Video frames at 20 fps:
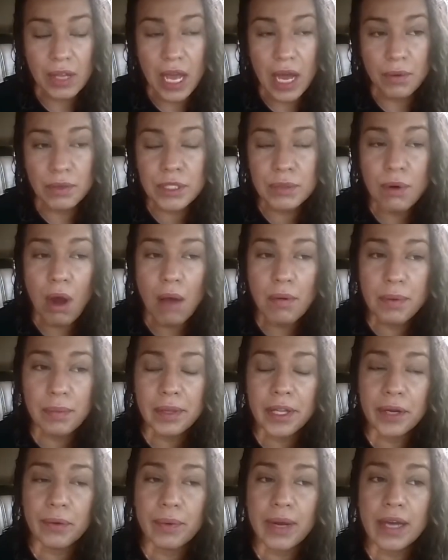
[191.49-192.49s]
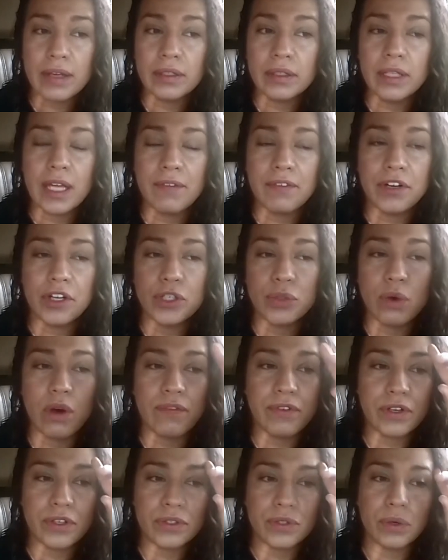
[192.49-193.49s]
I was probably around 11 or
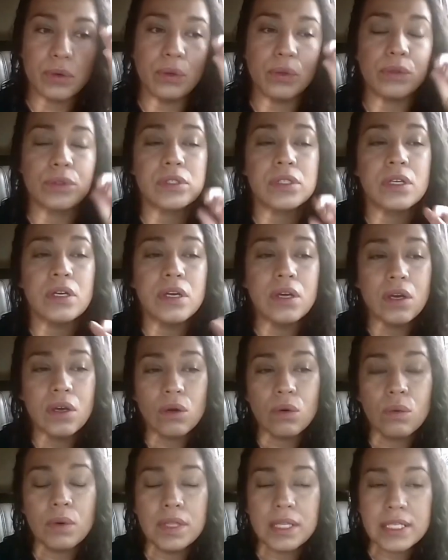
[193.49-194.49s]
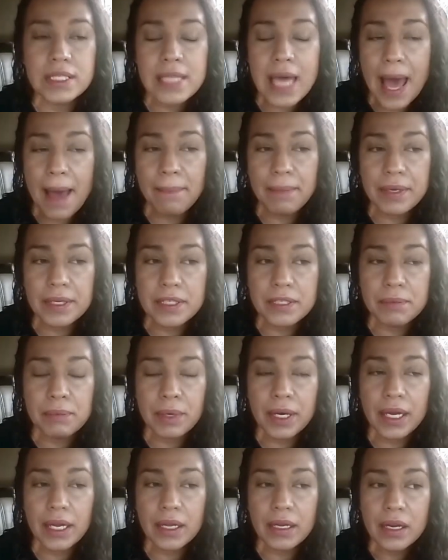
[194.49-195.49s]
12 years old when this happened,
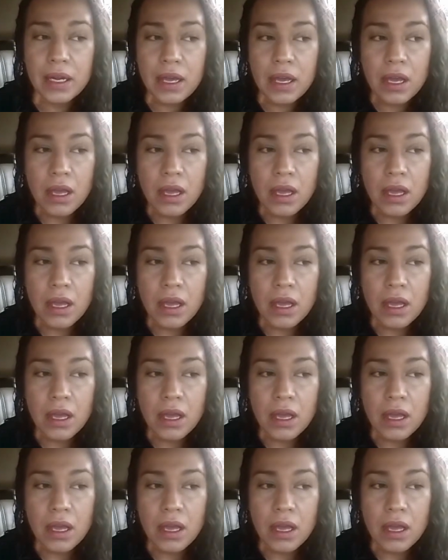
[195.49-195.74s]
but